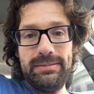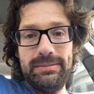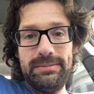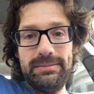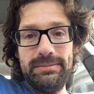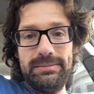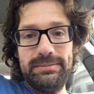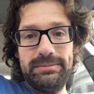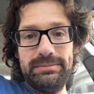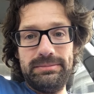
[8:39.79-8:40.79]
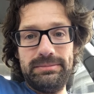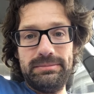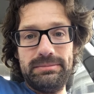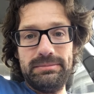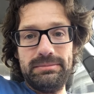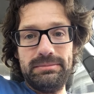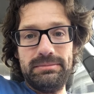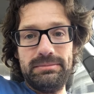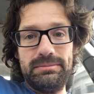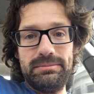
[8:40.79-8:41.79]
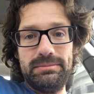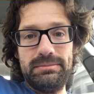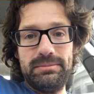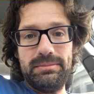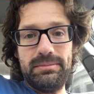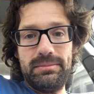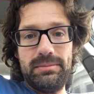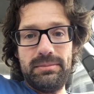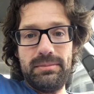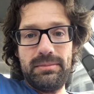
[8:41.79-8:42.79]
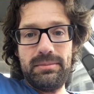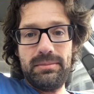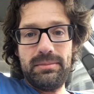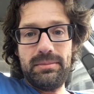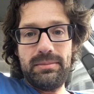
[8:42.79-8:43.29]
No one is speaking in this clip.